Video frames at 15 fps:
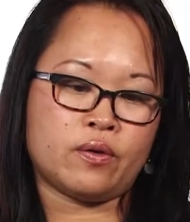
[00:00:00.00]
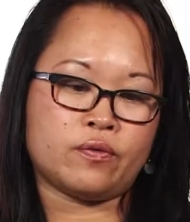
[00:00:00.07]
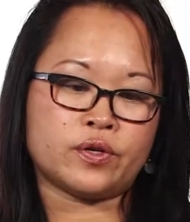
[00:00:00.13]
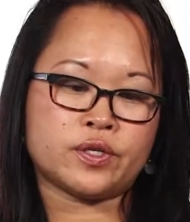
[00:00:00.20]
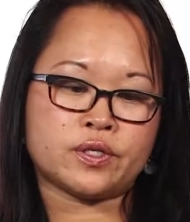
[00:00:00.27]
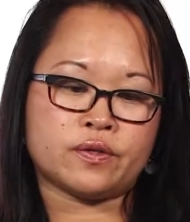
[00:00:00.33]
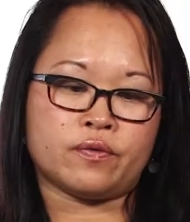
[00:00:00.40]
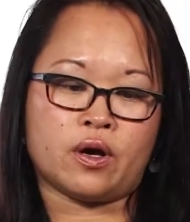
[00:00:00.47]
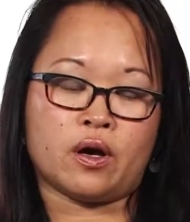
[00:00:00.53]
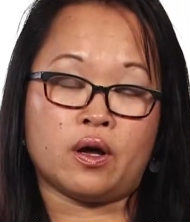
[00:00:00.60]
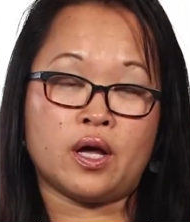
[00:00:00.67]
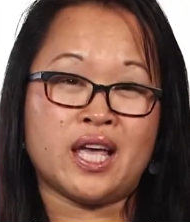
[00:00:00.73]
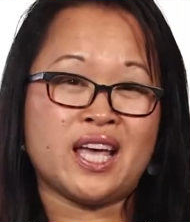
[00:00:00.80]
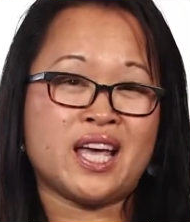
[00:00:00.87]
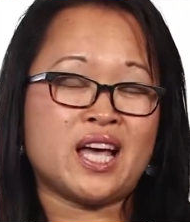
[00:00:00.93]
First of
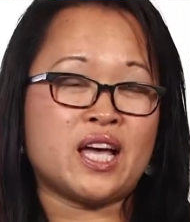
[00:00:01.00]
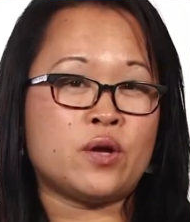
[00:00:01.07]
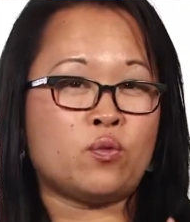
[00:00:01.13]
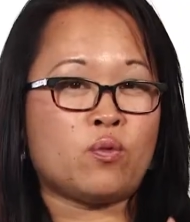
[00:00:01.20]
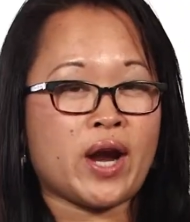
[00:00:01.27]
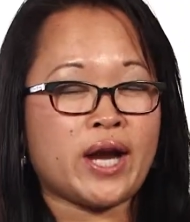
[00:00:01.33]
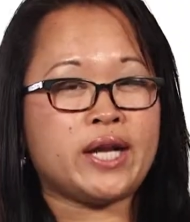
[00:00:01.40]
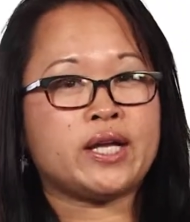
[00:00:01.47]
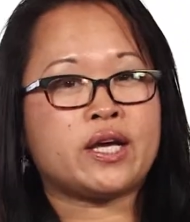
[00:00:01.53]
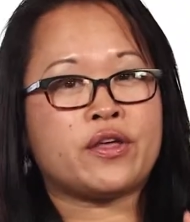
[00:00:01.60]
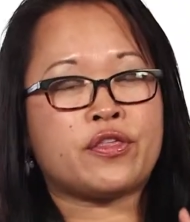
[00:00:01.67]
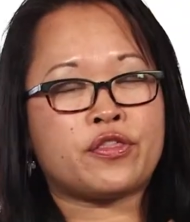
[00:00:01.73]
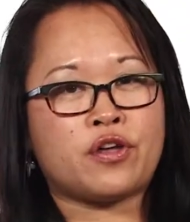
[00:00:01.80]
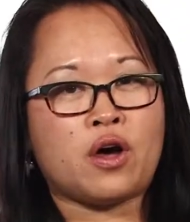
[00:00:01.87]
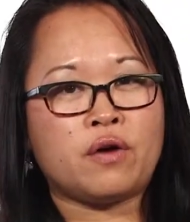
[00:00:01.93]
all, writing a
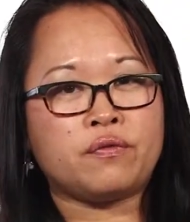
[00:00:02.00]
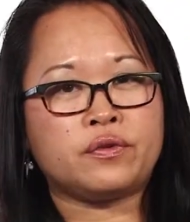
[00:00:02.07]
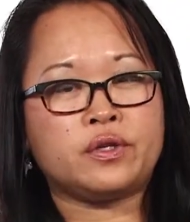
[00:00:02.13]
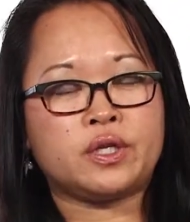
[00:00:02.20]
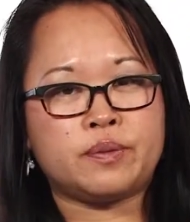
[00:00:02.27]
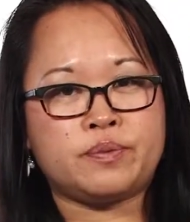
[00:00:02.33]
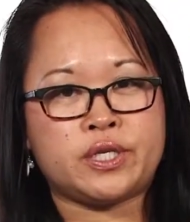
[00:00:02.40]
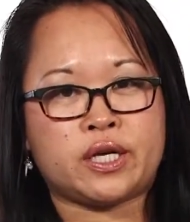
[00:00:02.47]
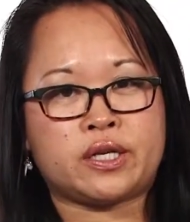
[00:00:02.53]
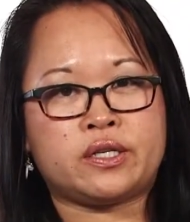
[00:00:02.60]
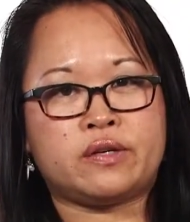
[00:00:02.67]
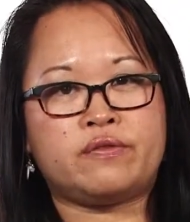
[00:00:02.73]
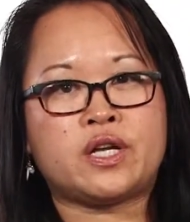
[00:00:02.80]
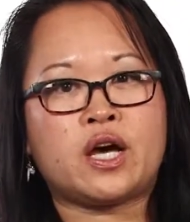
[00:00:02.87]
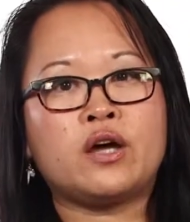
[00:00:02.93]
thoughtful
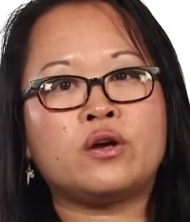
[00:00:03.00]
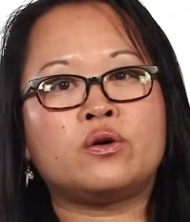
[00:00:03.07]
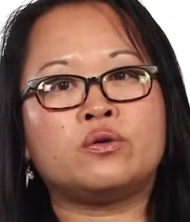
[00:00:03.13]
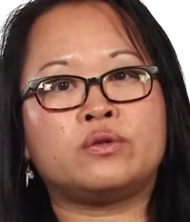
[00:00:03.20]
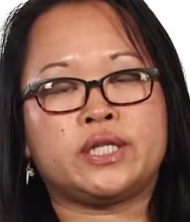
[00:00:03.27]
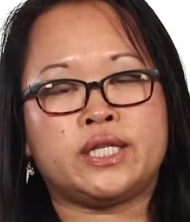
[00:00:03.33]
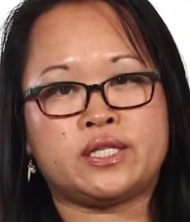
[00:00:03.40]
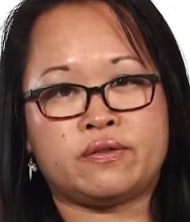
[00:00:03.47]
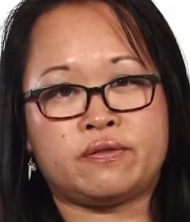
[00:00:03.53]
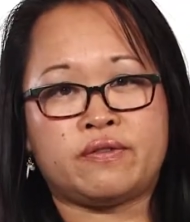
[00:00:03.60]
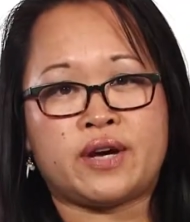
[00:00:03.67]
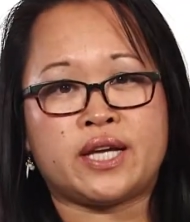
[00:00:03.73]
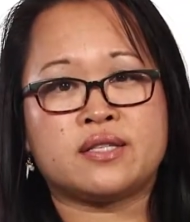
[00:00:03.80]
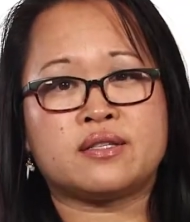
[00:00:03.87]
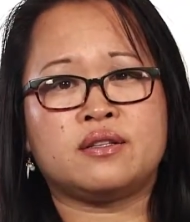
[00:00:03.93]
objective not only
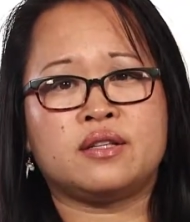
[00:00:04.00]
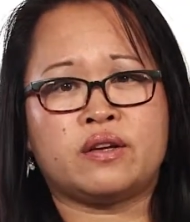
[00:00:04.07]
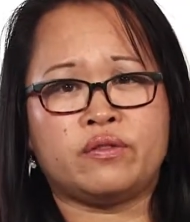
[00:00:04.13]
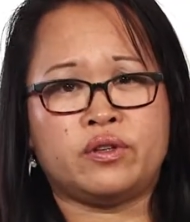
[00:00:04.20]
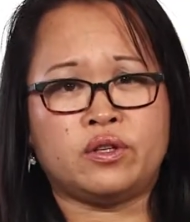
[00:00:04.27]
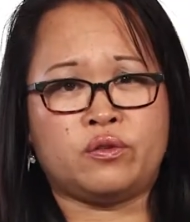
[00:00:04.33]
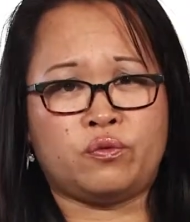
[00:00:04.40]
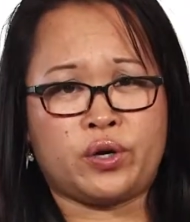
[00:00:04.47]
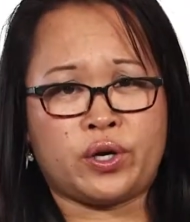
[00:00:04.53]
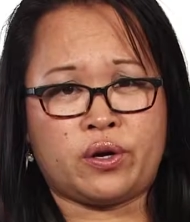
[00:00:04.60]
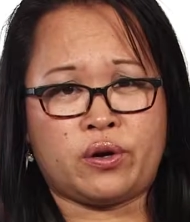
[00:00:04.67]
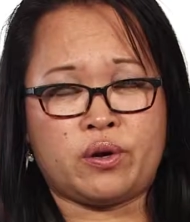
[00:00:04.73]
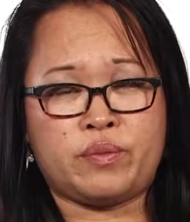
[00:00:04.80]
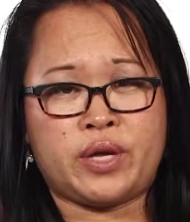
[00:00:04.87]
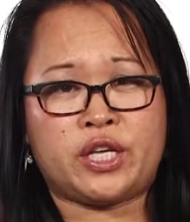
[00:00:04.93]
defines the level of
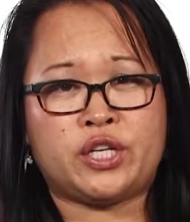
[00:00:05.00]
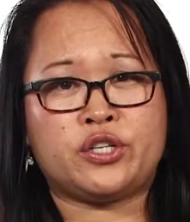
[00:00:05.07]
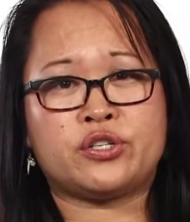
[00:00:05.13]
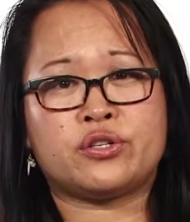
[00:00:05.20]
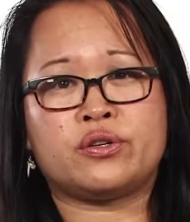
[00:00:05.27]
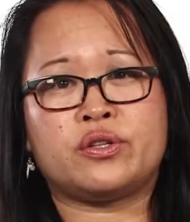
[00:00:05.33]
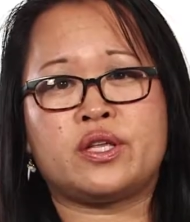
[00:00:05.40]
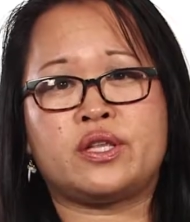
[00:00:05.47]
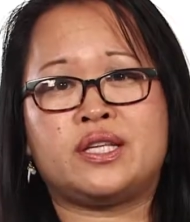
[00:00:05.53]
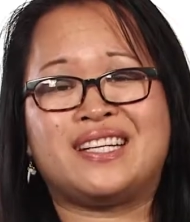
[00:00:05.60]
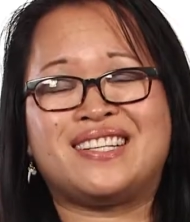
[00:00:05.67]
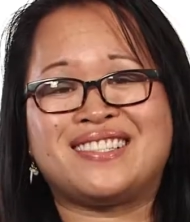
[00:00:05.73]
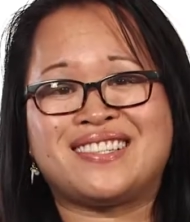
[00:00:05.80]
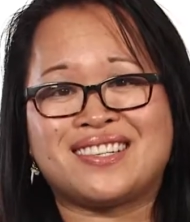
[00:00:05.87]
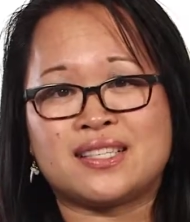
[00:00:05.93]
rigor and making sure that it
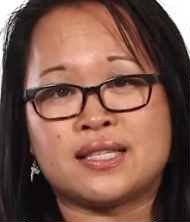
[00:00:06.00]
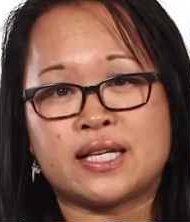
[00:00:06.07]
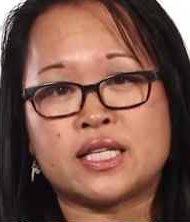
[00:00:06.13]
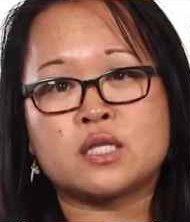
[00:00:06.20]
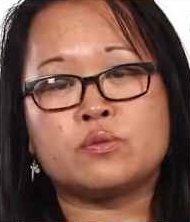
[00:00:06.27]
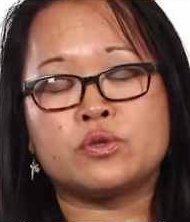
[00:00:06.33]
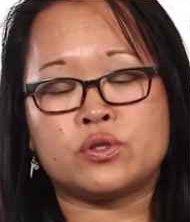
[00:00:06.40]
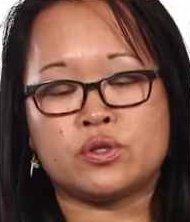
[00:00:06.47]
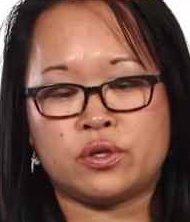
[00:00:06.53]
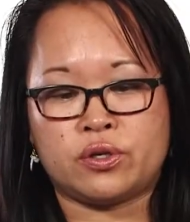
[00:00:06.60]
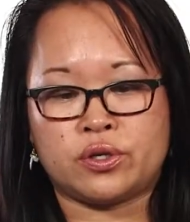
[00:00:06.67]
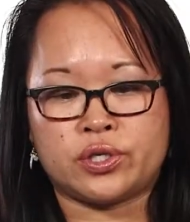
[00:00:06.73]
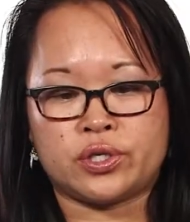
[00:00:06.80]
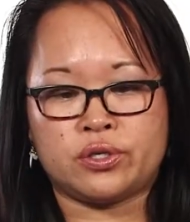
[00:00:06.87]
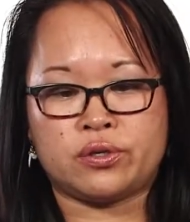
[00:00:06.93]
is accessible to
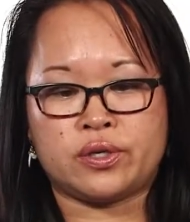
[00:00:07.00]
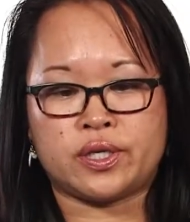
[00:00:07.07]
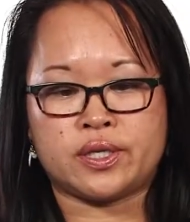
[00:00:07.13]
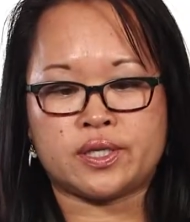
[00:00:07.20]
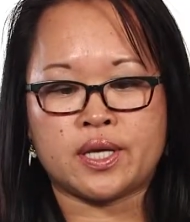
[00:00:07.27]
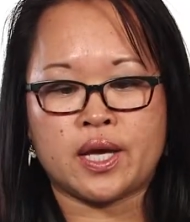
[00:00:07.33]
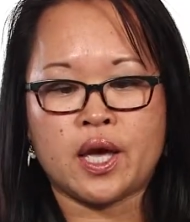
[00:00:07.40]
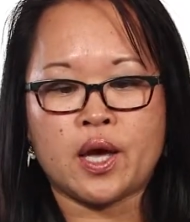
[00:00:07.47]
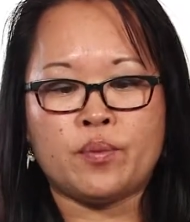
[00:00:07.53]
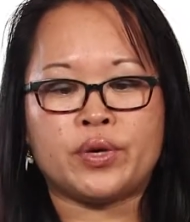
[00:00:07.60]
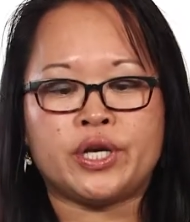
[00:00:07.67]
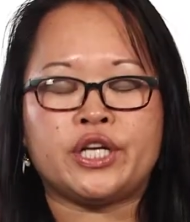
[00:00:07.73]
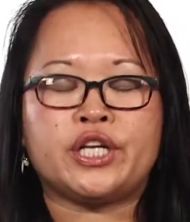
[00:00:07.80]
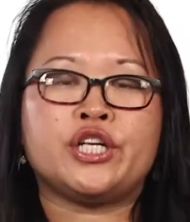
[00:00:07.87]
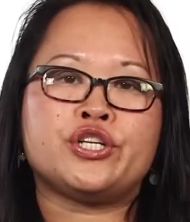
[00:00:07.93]
your students,
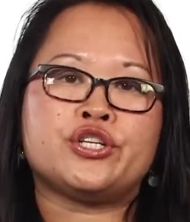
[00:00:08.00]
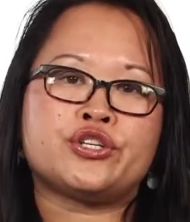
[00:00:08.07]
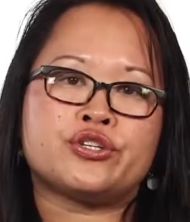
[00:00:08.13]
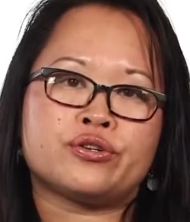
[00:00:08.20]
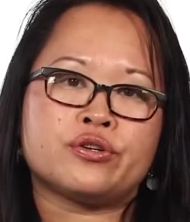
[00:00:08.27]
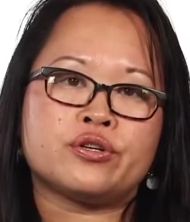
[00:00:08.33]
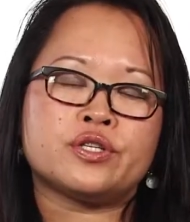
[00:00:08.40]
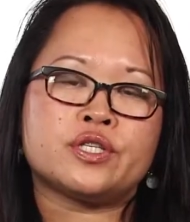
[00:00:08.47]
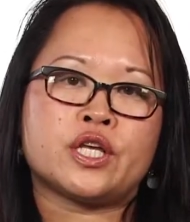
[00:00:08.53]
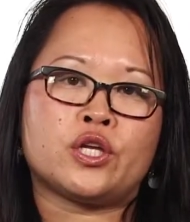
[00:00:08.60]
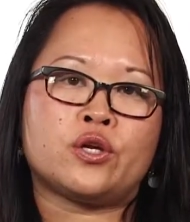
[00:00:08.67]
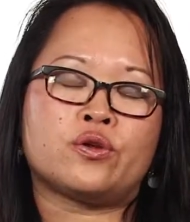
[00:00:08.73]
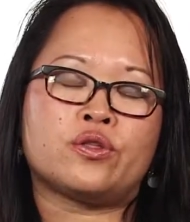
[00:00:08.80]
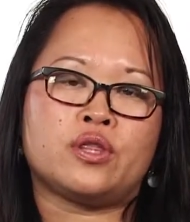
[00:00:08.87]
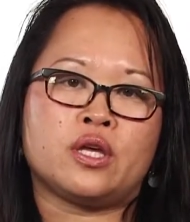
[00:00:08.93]
but it ensures
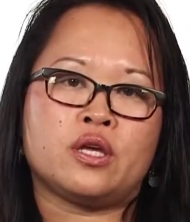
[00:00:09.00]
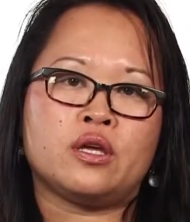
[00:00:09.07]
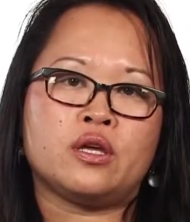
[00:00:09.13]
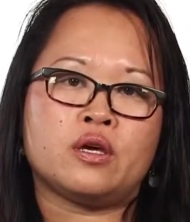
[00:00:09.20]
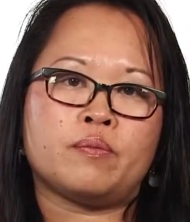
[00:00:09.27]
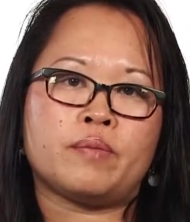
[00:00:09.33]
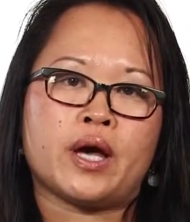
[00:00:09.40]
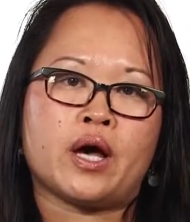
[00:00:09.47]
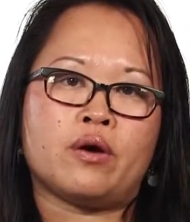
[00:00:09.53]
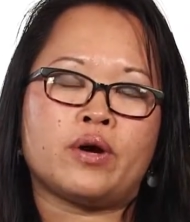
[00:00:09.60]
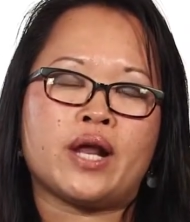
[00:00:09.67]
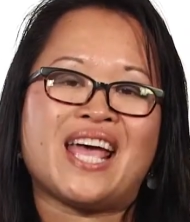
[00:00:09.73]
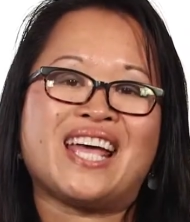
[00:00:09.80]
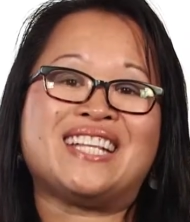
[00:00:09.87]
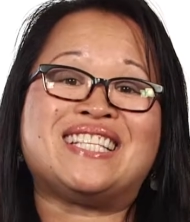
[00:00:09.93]
that you're thinking
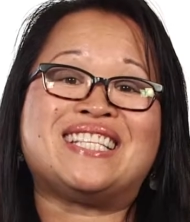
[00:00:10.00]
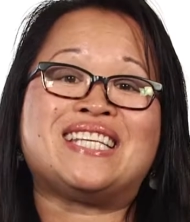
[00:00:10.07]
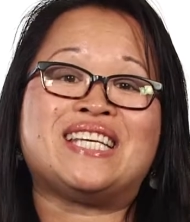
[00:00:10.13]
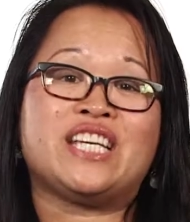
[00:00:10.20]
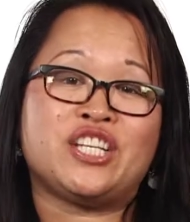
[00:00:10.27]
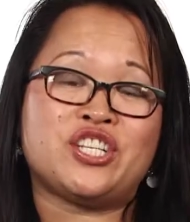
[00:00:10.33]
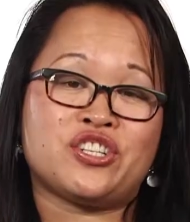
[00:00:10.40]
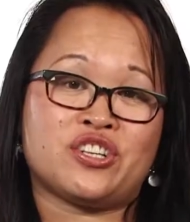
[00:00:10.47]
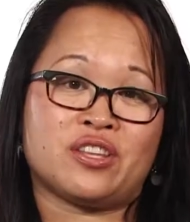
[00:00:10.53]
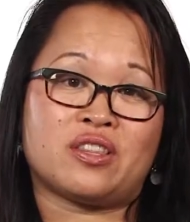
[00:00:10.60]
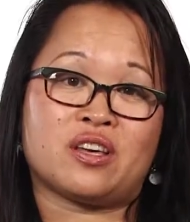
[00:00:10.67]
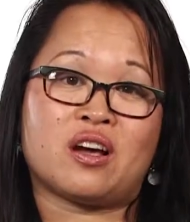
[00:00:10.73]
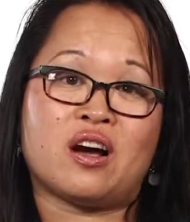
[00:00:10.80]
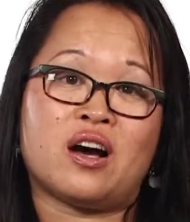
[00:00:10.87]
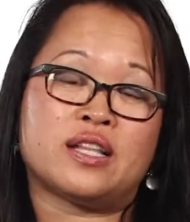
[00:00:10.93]
about and teaching
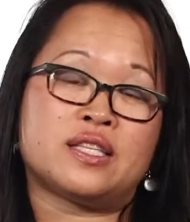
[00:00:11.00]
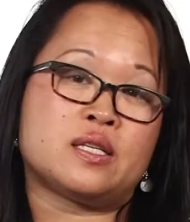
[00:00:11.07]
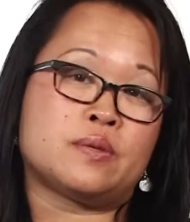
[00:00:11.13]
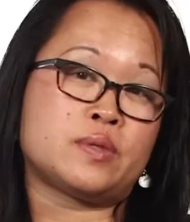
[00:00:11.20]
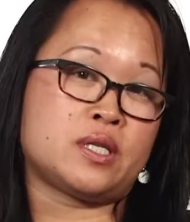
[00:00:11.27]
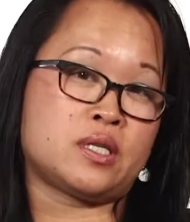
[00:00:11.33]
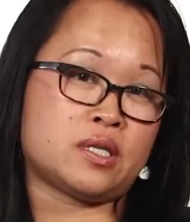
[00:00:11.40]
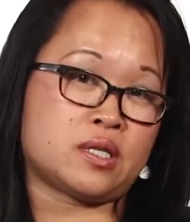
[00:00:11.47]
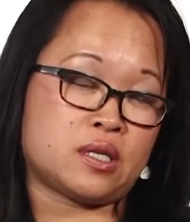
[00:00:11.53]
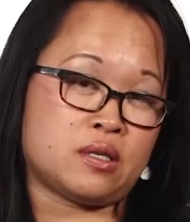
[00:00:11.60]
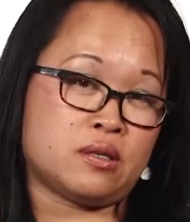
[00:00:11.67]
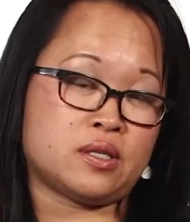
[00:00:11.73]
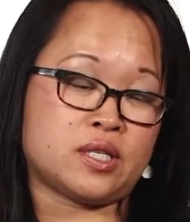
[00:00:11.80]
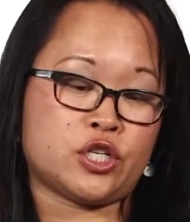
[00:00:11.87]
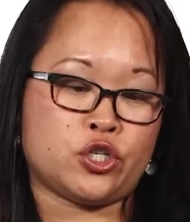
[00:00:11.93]
the concepts and
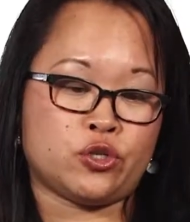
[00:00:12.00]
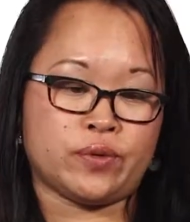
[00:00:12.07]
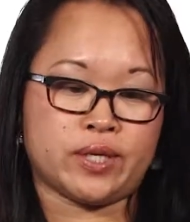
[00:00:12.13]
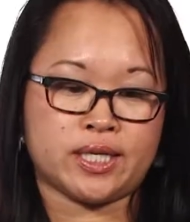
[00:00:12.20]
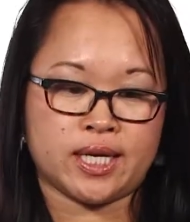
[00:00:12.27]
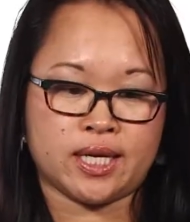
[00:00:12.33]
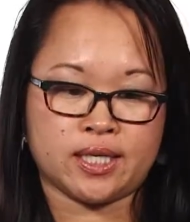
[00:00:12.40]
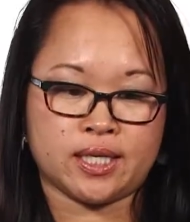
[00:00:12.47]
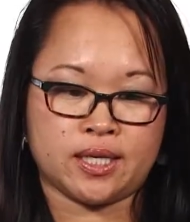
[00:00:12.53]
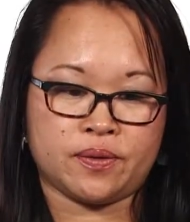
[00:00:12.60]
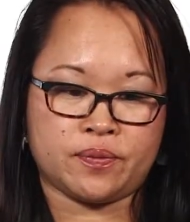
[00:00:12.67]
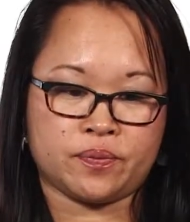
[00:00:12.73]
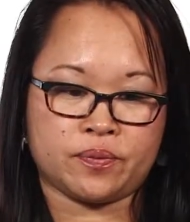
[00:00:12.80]
skills that you intended.